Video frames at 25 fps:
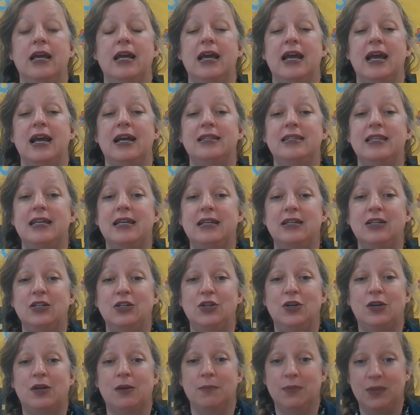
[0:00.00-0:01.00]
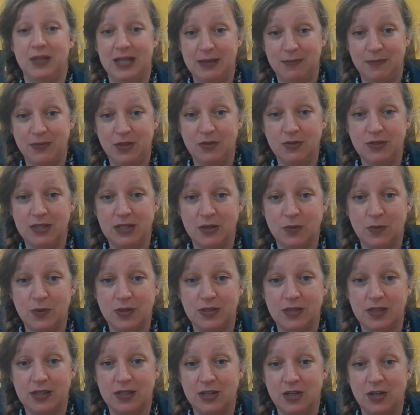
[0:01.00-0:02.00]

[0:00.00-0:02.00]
And then you can play music with it.